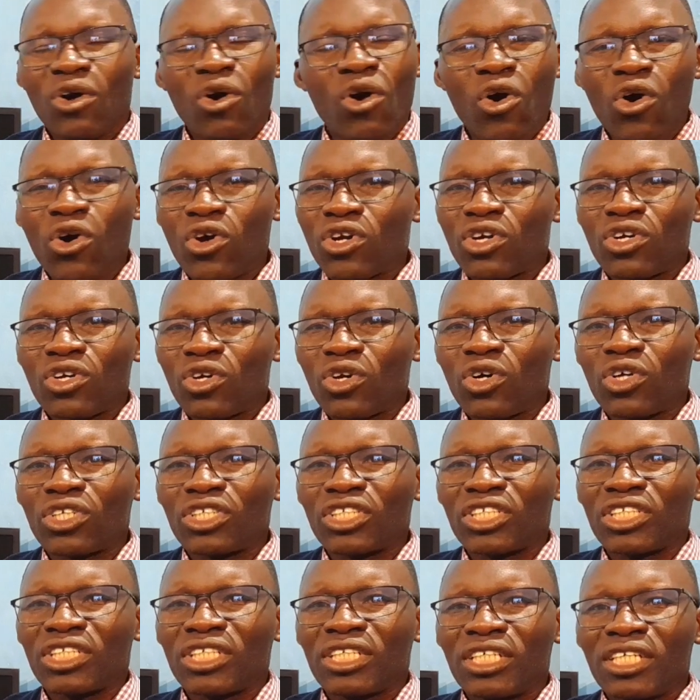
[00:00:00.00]
or
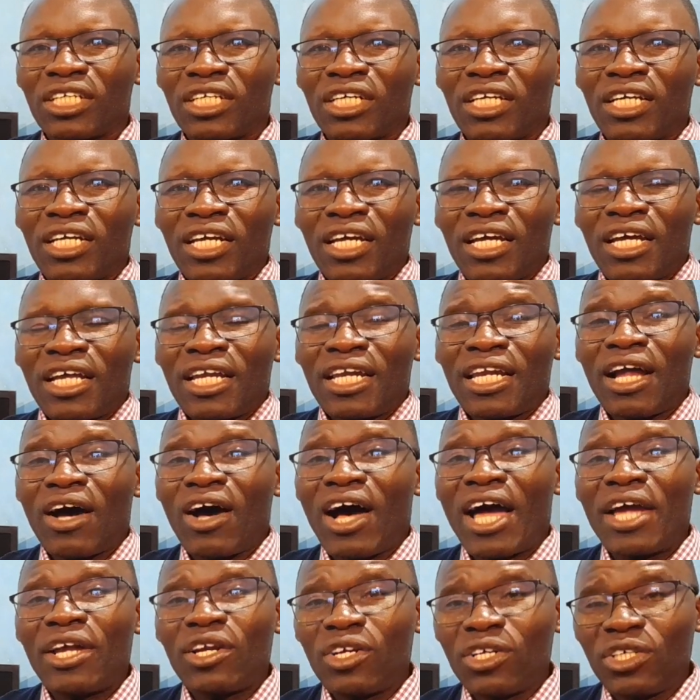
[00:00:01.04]
not.
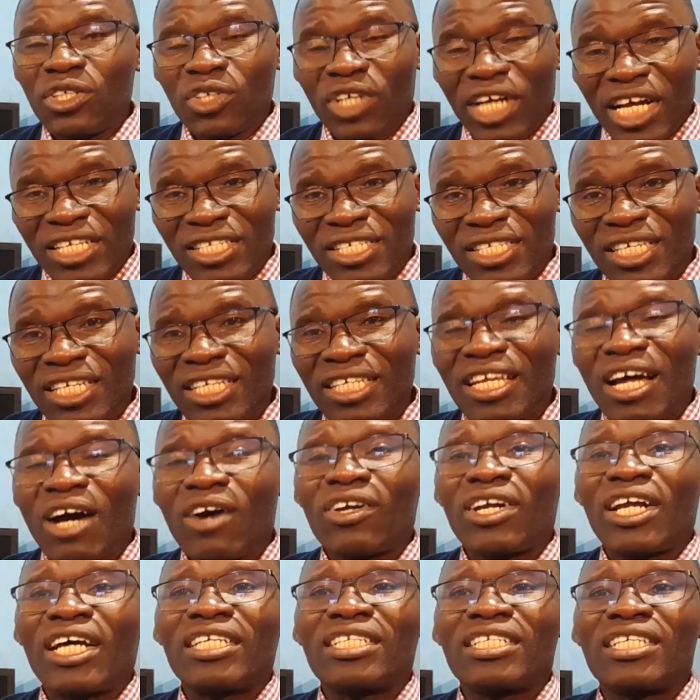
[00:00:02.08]
Now, I know you can sit
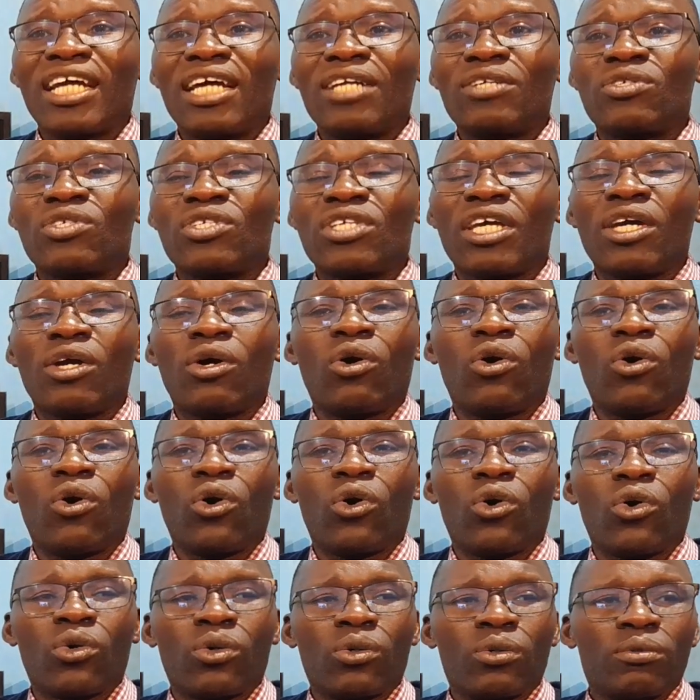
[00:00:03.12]
down and try to say,
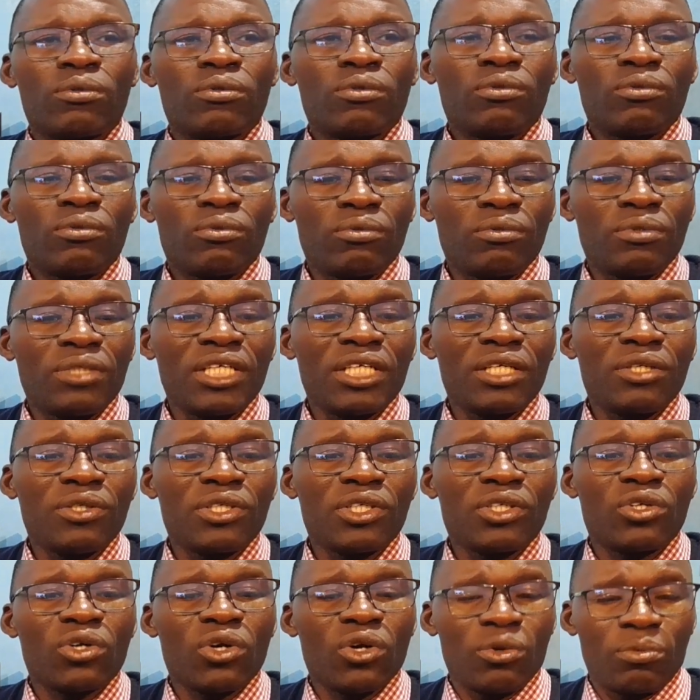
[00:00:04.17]
oh,
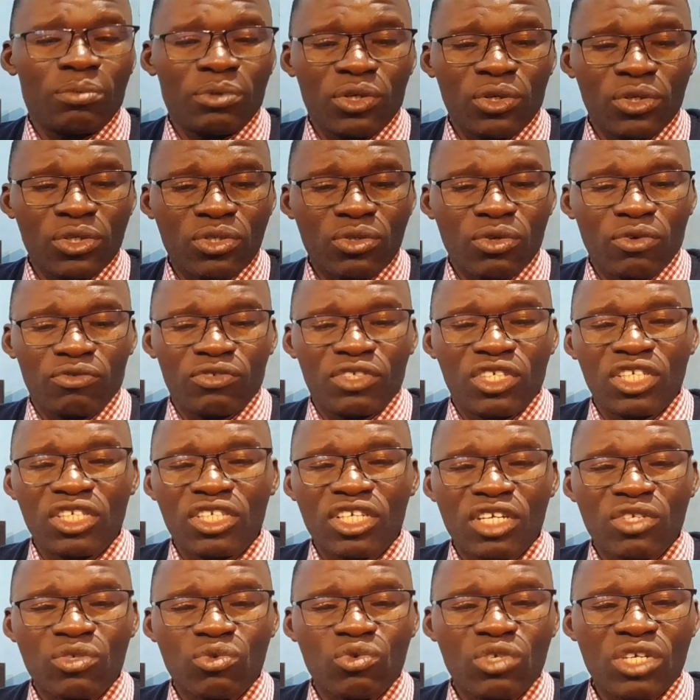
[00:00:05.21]
we go because of
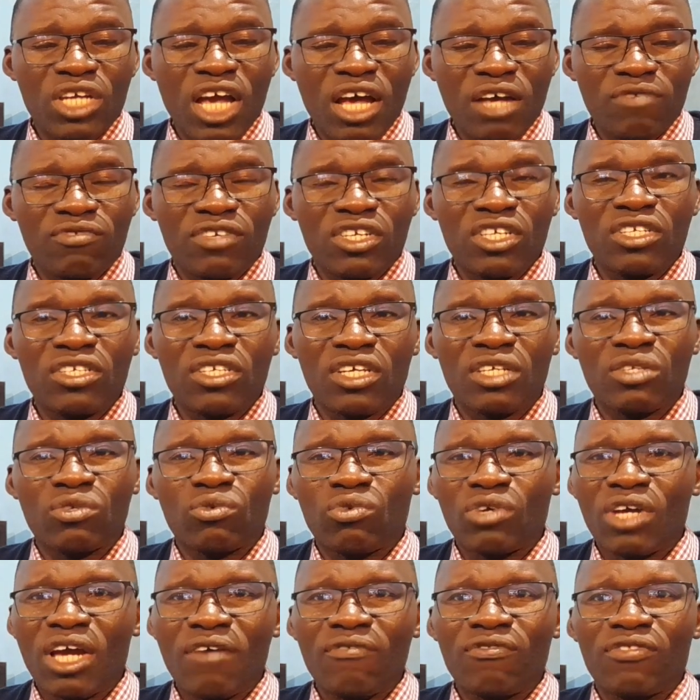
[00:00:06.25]
Jesus. We have
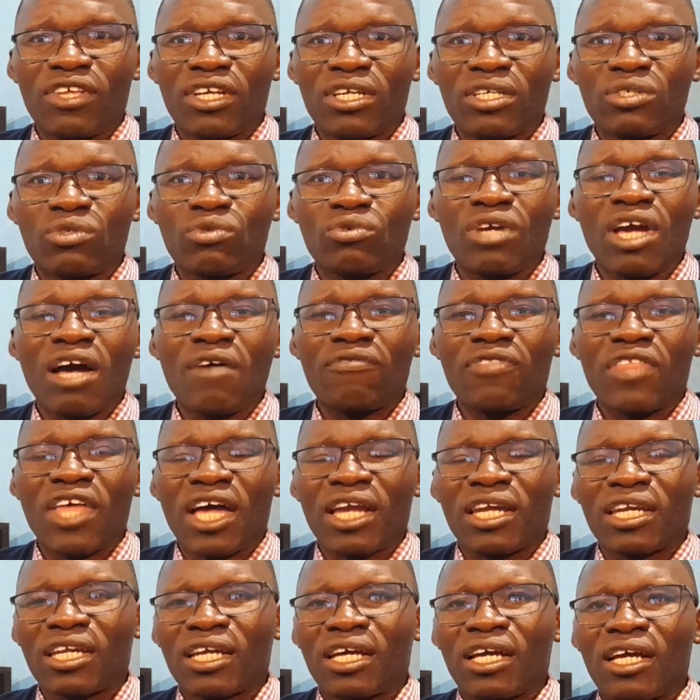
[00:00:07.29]
Jesus. We have this. We have
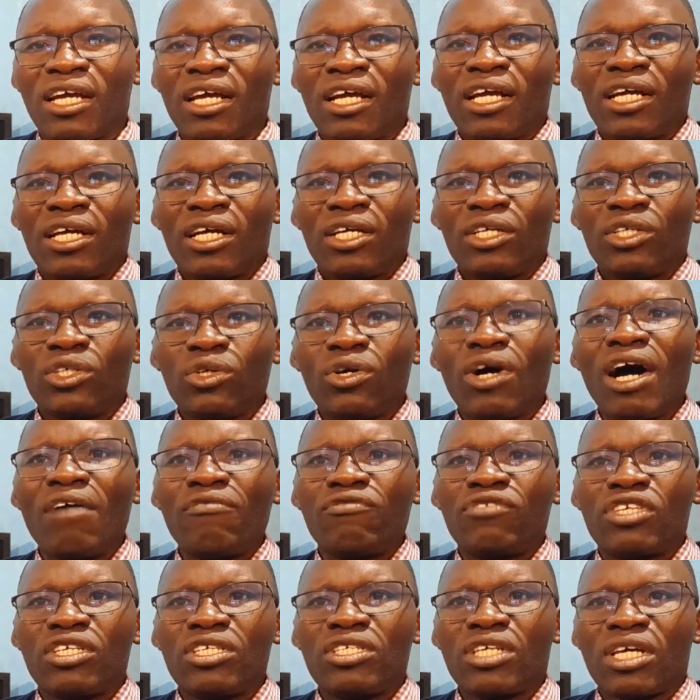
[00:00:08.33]
that. You
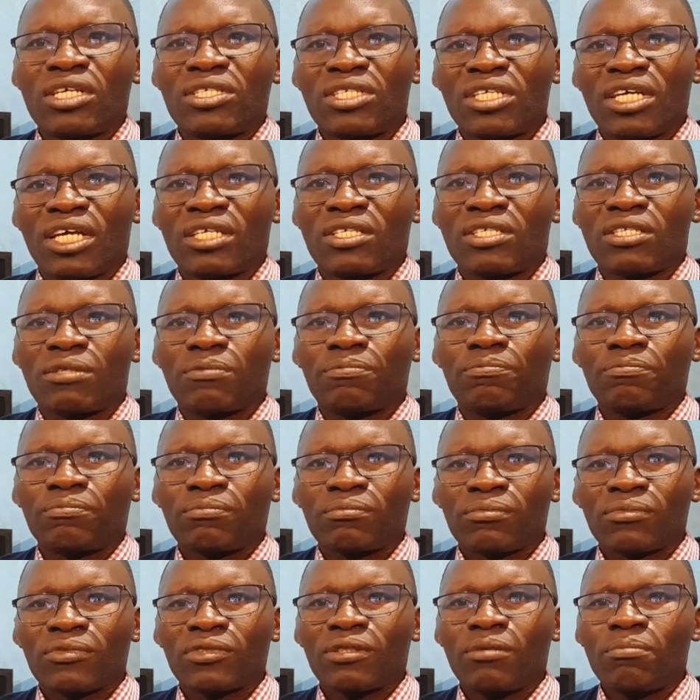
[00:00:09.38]
have Jesus, yes.
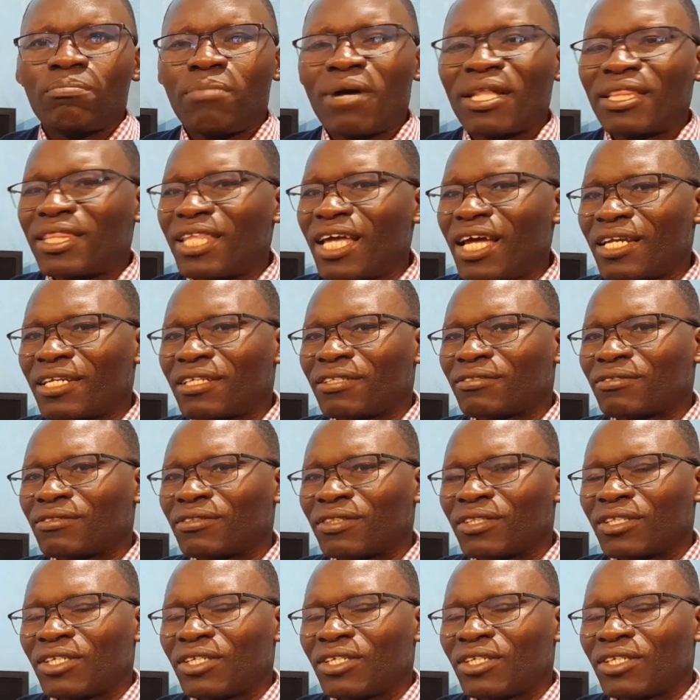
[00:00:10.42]
But then,